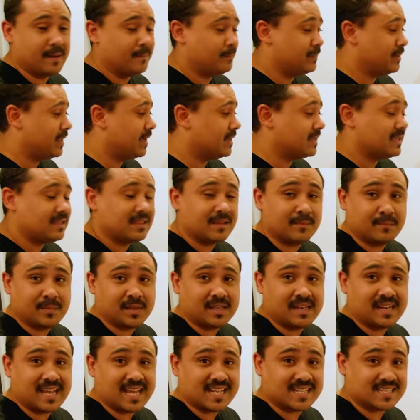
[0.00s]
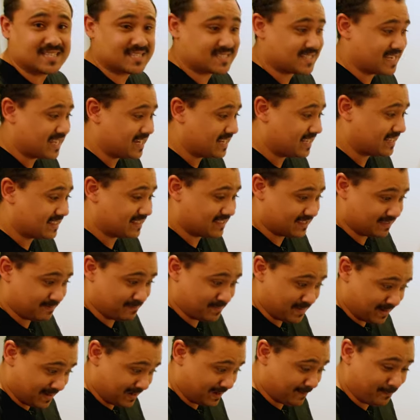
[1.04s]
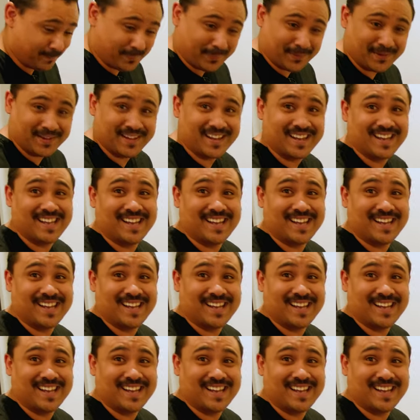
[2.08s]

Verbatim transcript: plugging them in and setting them up